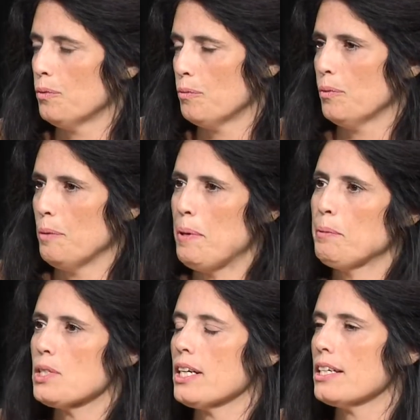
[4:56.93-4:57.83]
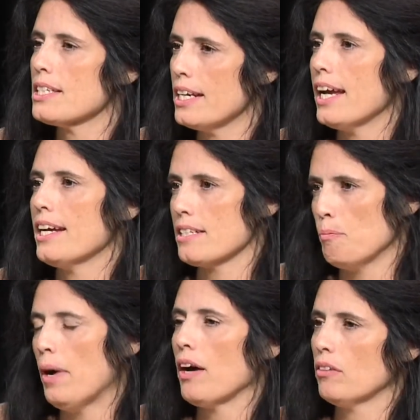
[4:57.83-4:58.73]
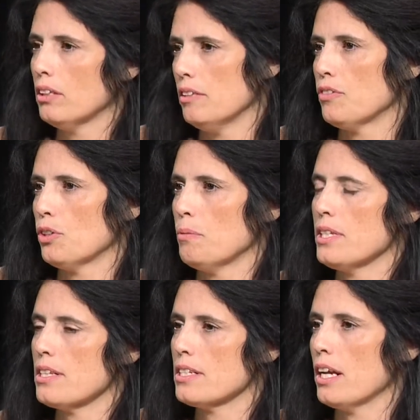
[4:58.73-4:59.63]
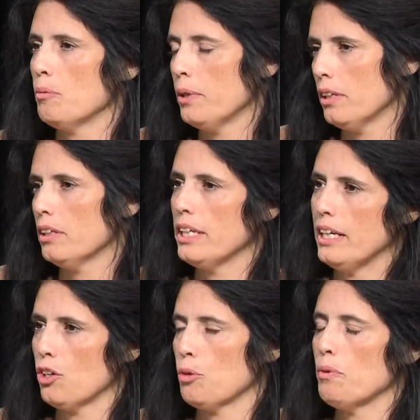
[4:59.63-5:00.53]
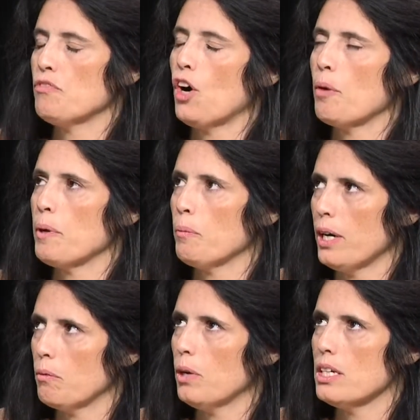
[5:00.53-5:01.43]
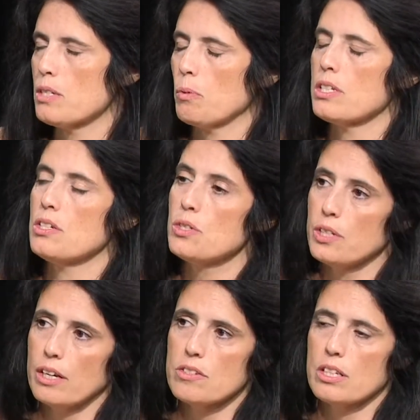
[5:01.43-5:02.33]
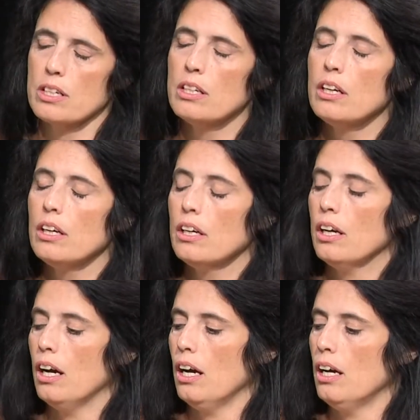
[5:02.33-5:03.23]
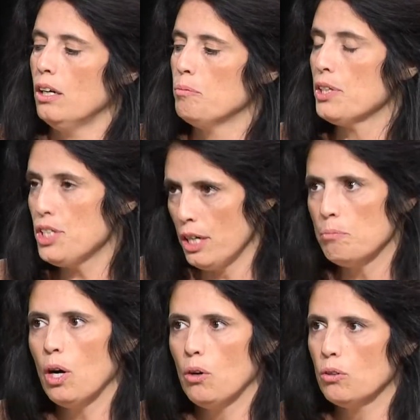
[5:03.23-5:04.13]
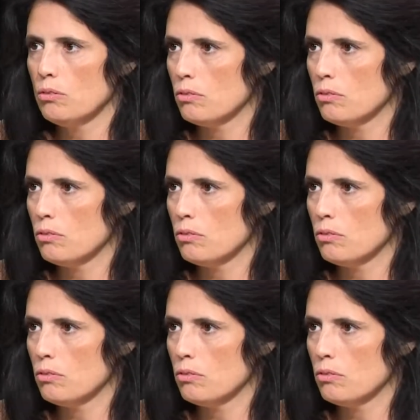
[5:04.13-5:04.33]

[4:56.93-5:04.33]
what people see us today as a model of urban sustainability and urban farming. What it was in 2000, the GMO